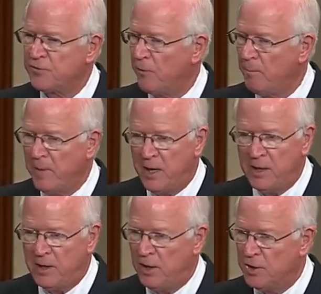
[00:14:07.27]
for
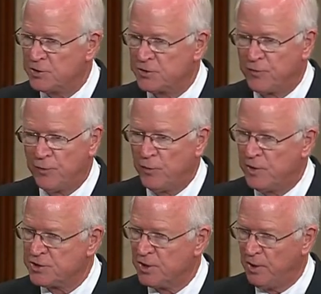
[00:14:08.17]
many years through
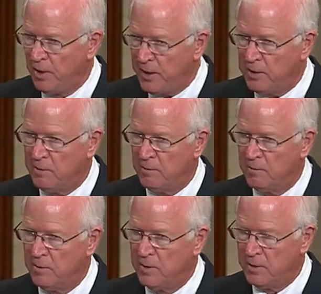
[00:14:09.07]
this
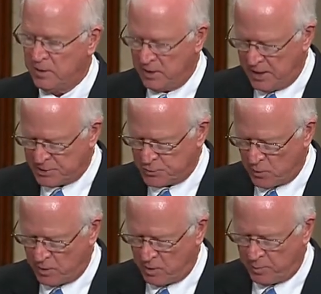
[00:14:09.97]
legal guest
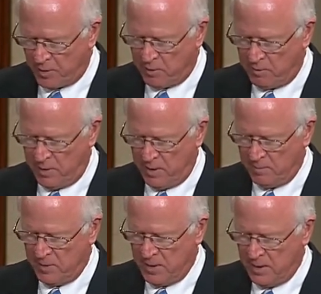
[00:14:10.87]
worker program,